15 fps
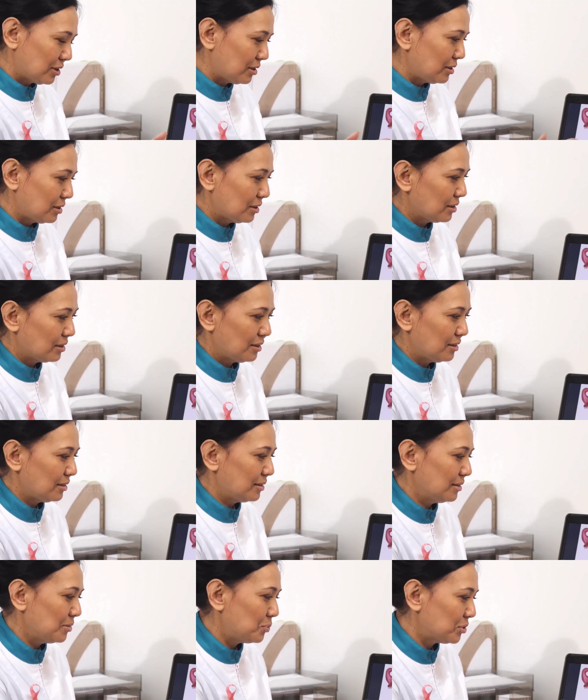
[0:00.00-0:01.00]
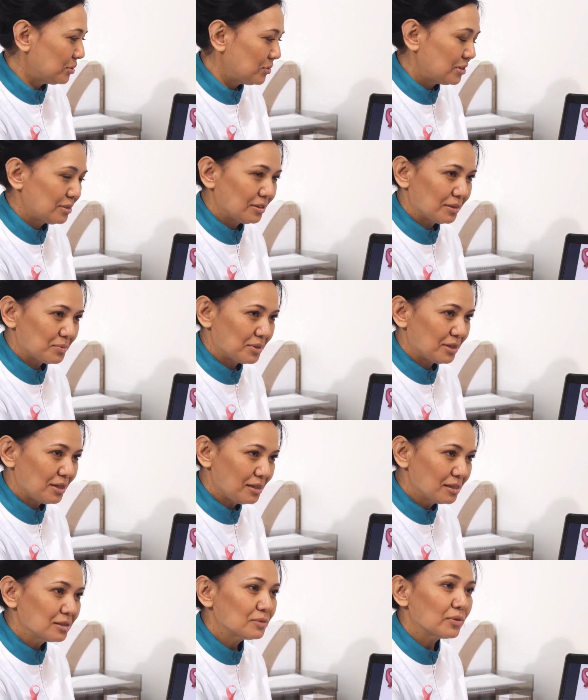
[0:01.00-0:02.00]
during this process, a
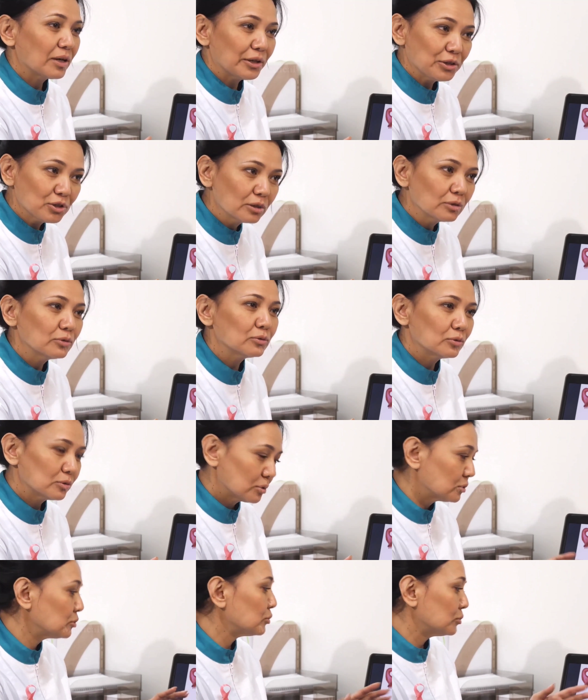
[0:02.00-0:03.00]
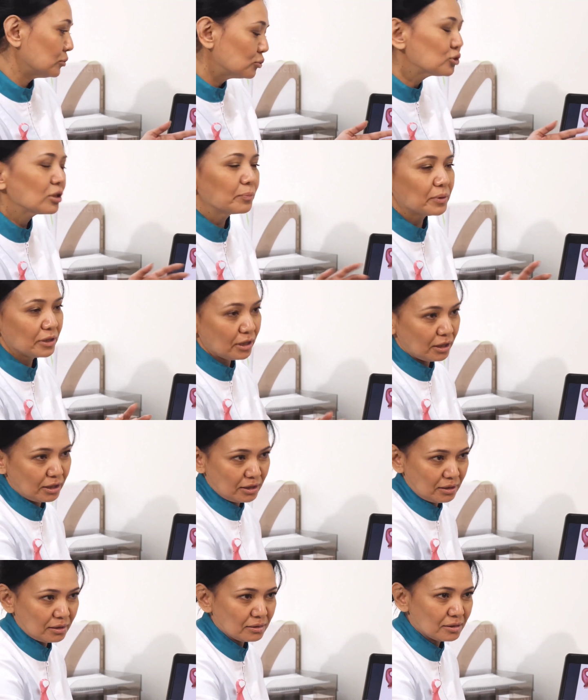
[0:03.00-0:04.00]
cyst can form, usually as a
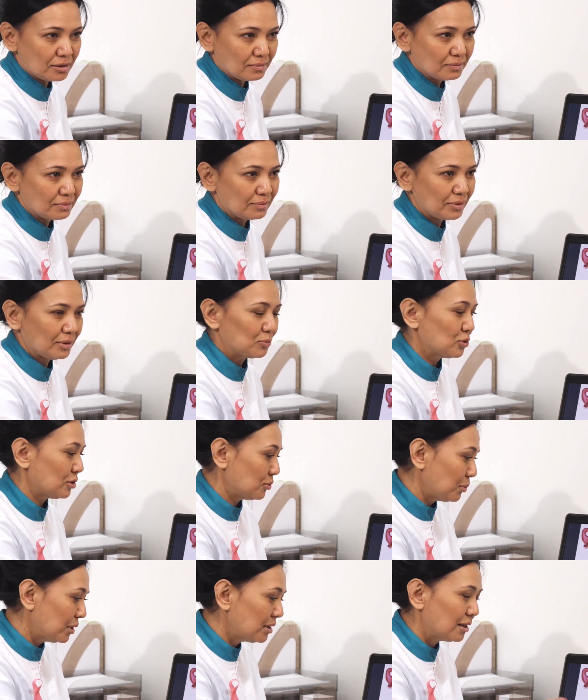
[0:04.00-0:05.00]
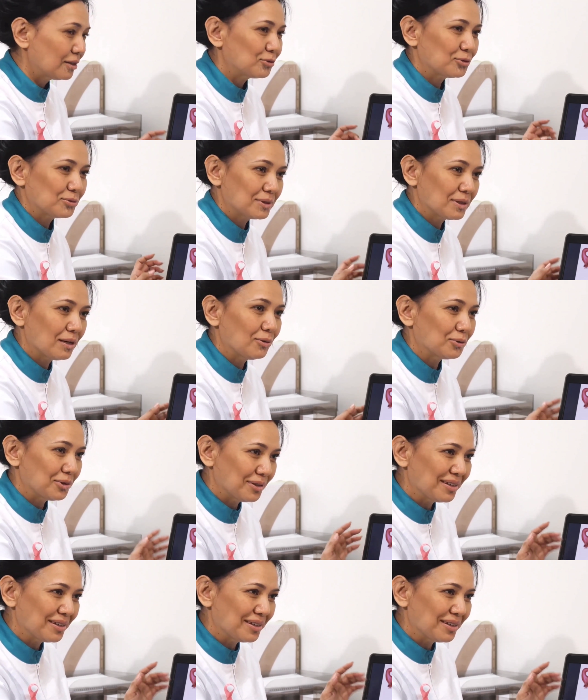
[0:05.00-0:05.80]
normal part of how your body works.